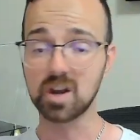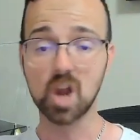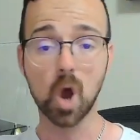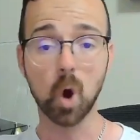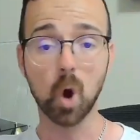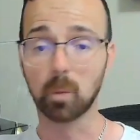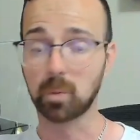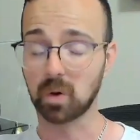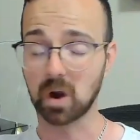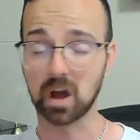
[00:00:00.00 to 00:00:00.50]

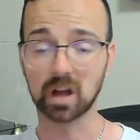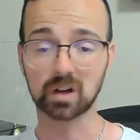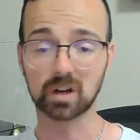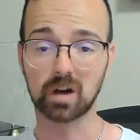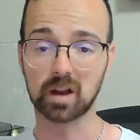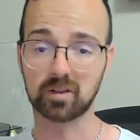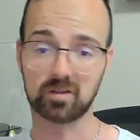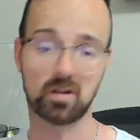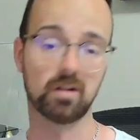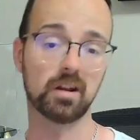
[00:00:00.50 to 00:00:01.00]
no
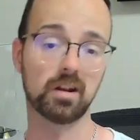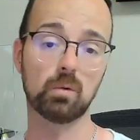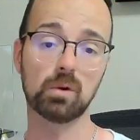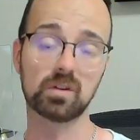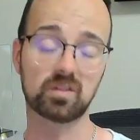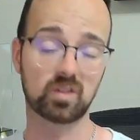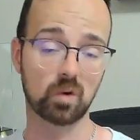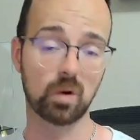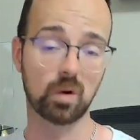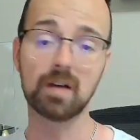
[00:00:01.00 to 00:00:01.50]
progress on it
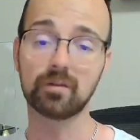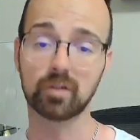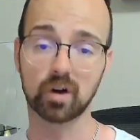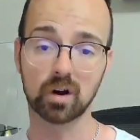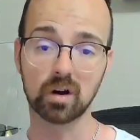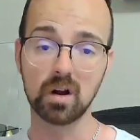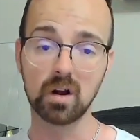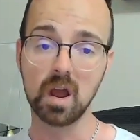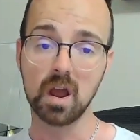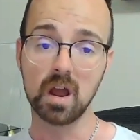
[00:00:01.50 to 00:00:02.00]

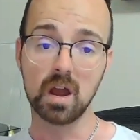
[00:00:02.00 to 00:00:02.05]
whatsoever,